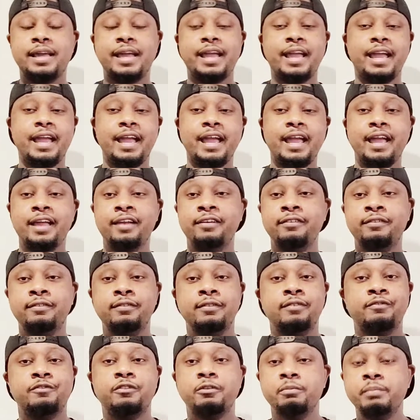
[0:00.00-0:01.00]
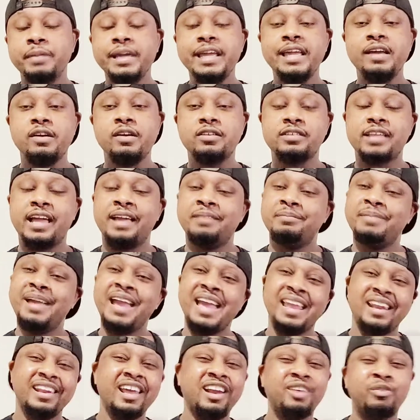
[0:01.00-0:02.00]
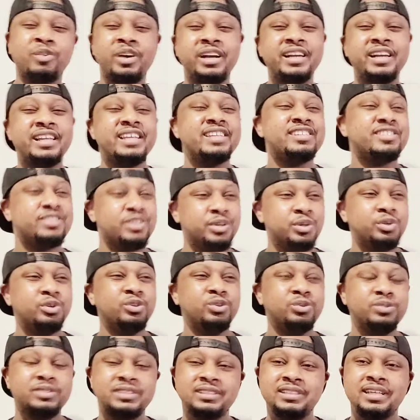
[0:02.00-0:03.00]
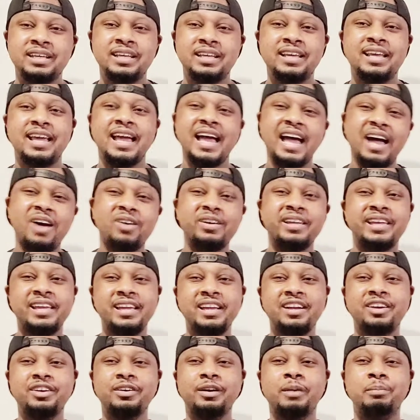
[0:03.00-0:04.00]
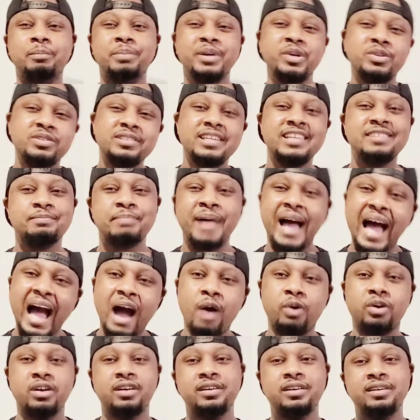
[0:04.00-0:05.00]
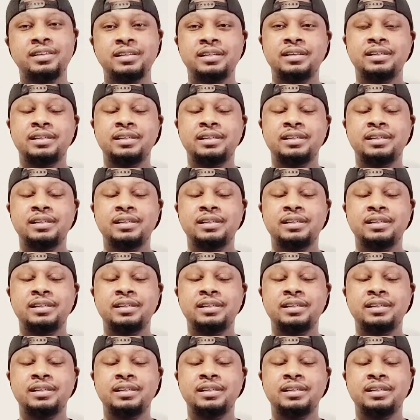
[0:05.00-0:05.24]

And for me, it was like, man, another one of these dudes out here abusing this power,